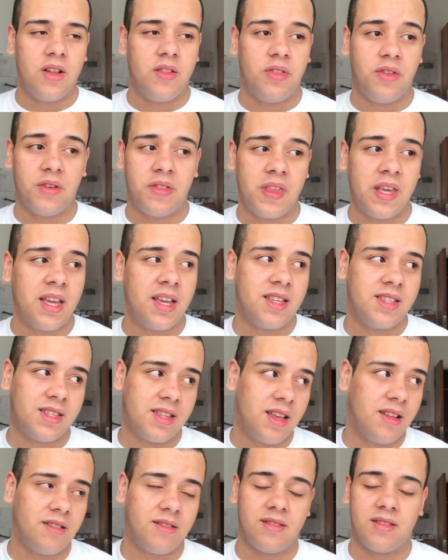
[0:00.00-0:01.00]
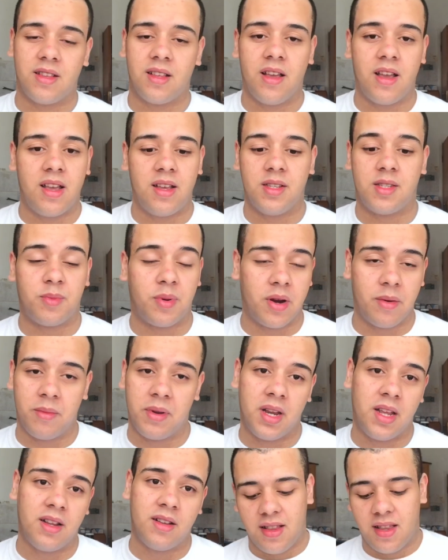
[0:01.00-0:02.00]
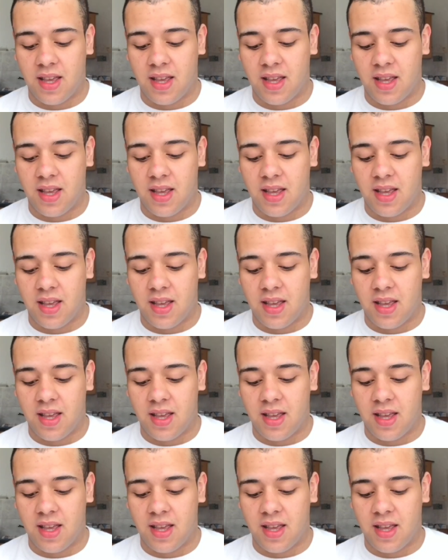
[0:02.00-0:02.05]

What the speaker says: Nothing is permanent.